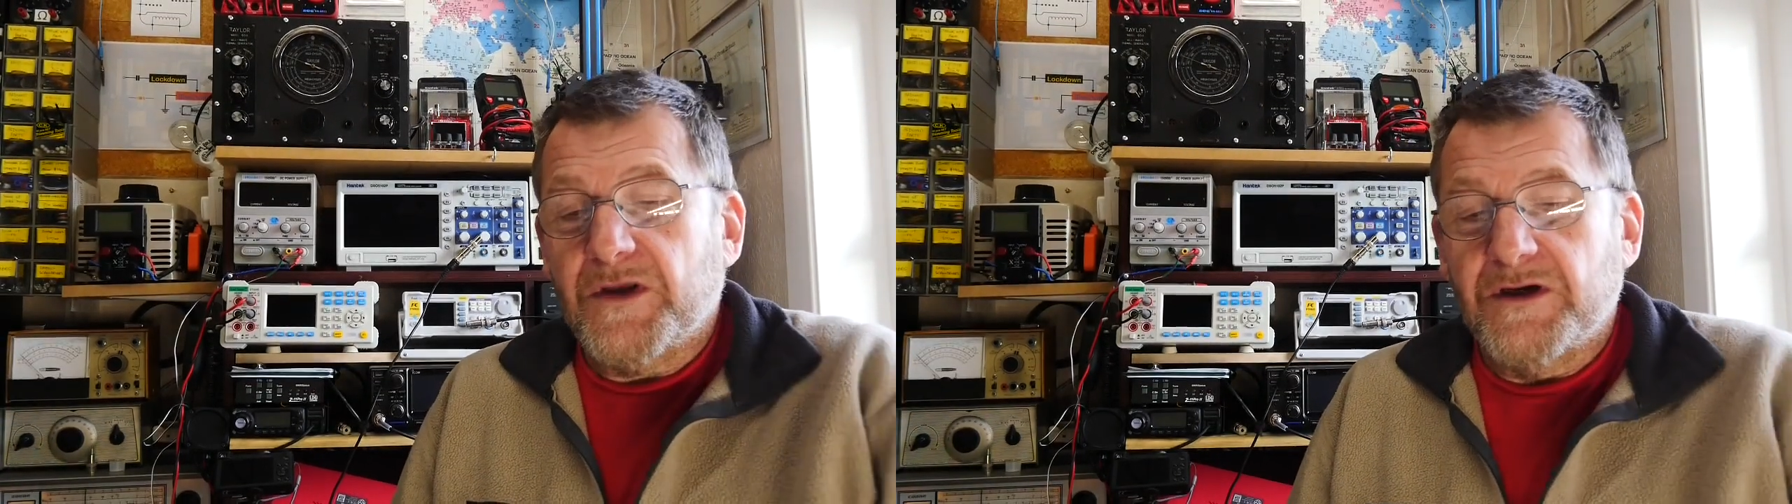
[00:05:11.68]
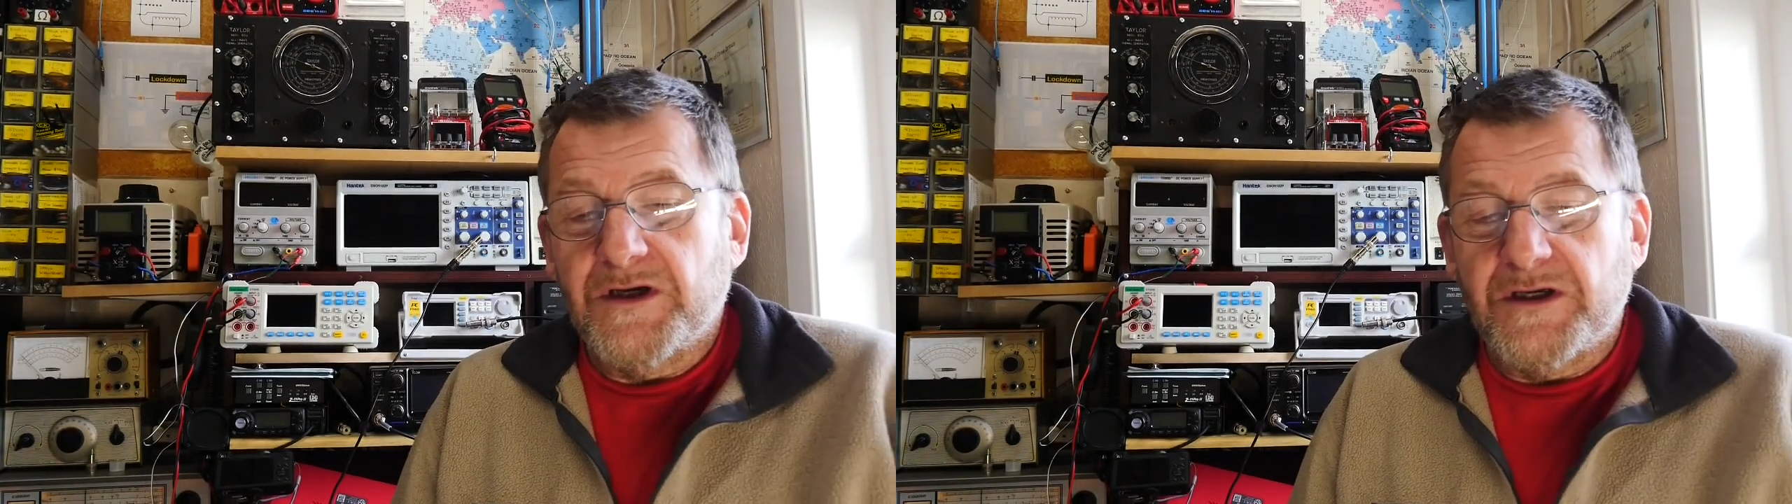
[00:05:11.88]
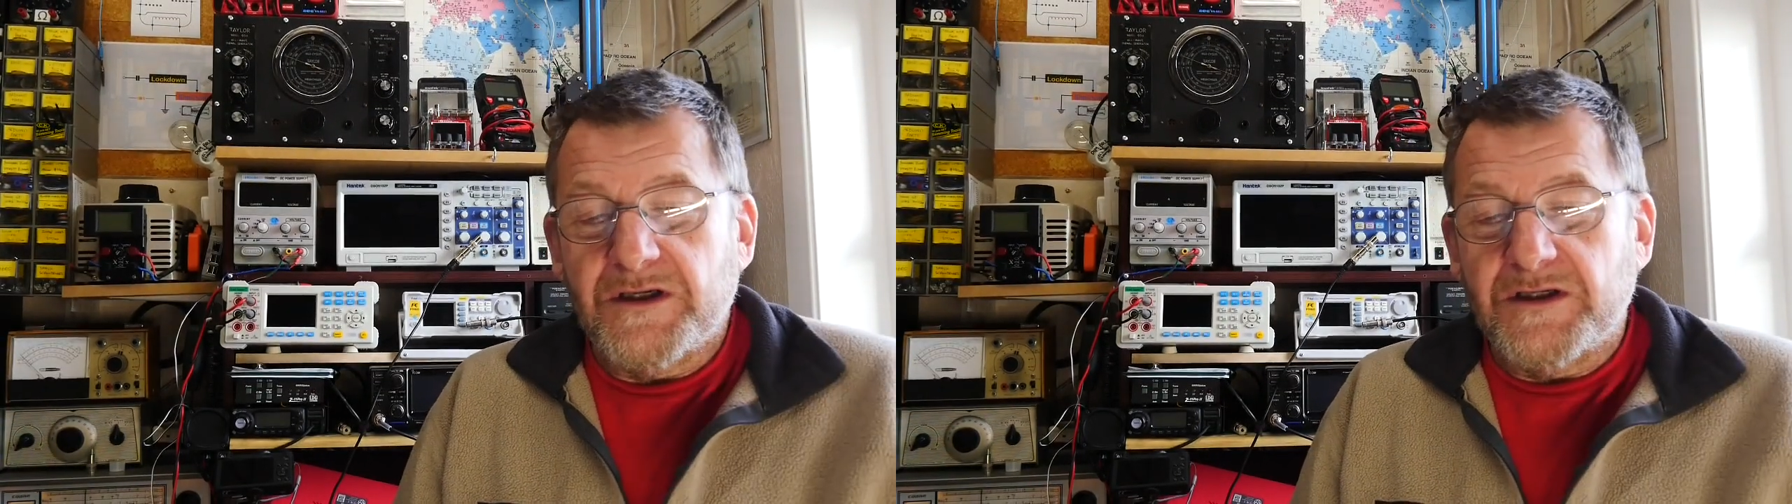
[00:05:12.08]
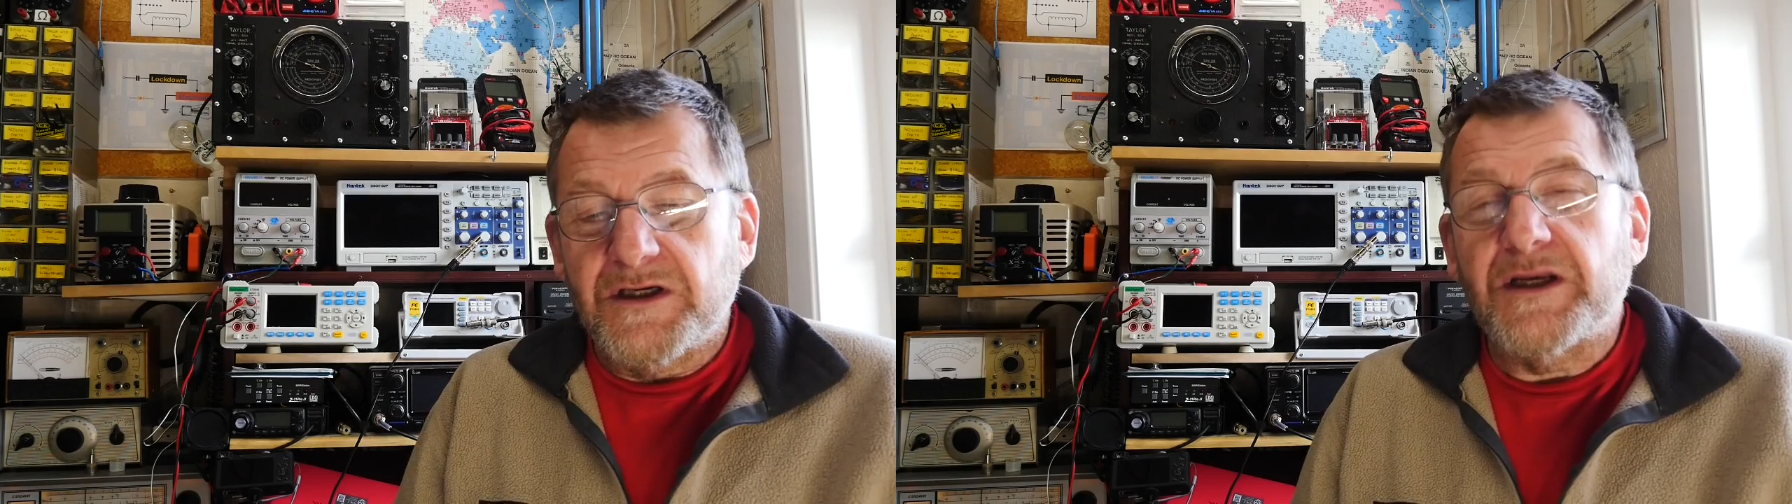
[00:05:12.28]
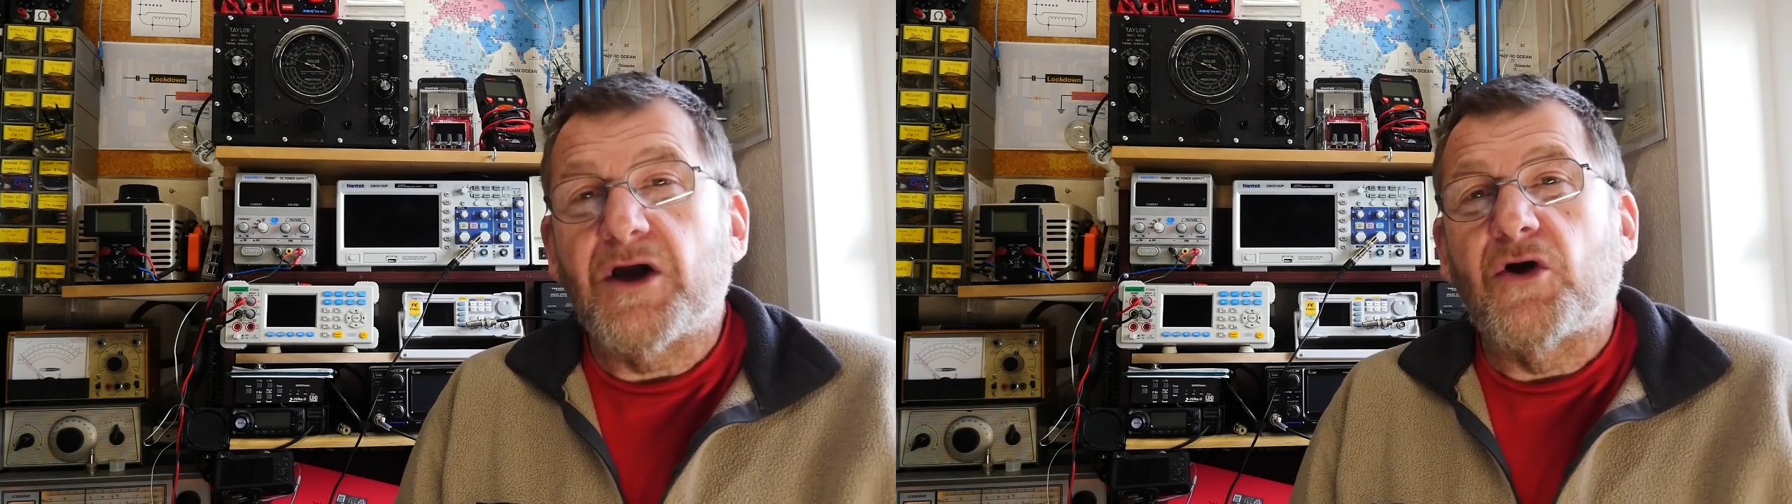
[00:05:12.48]

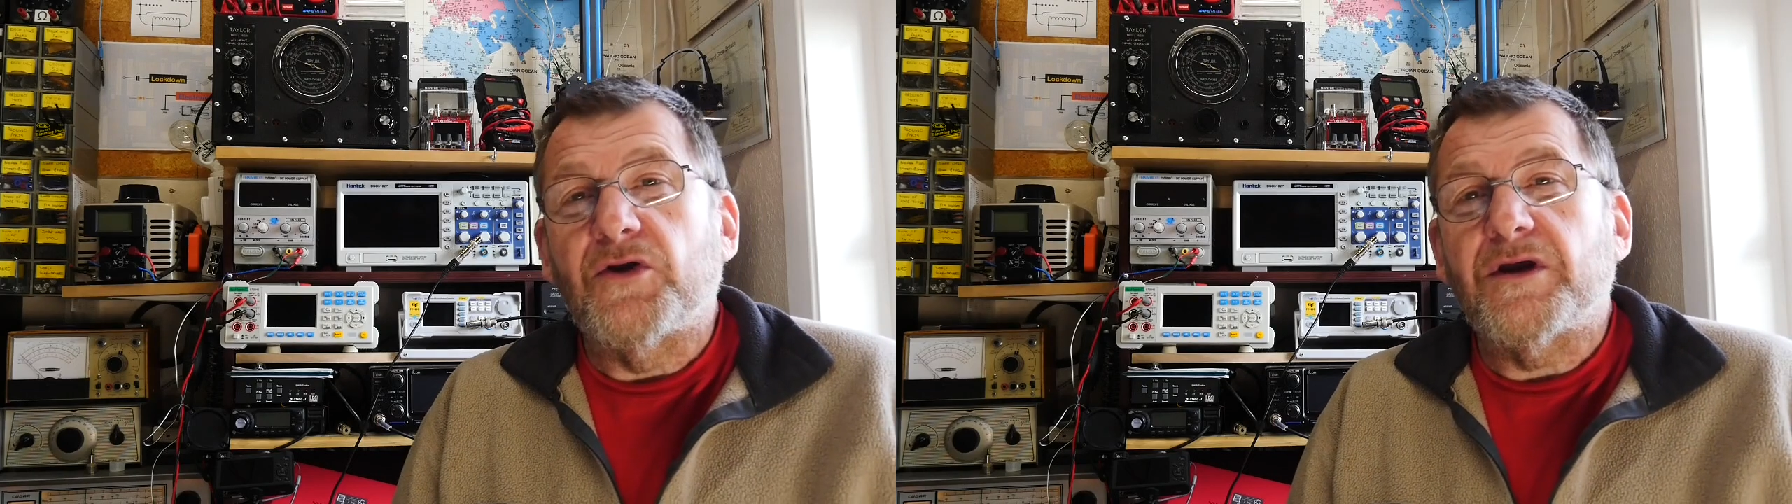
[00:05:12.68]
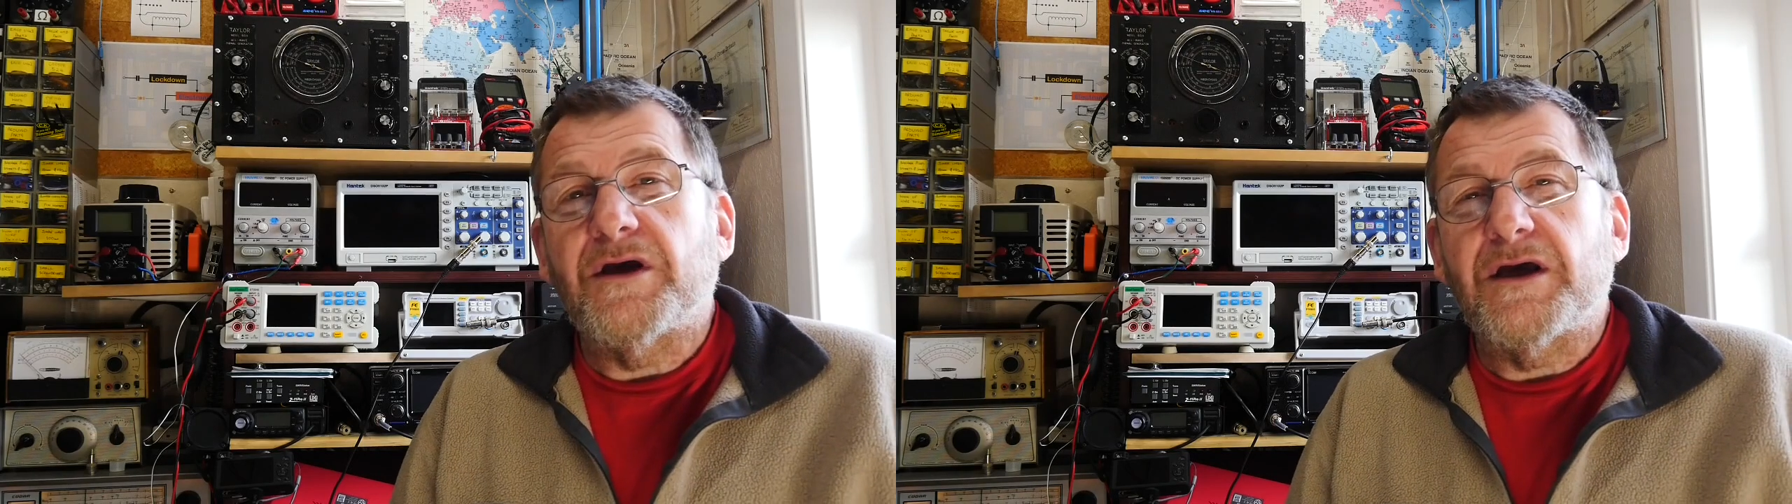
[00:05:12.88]
early on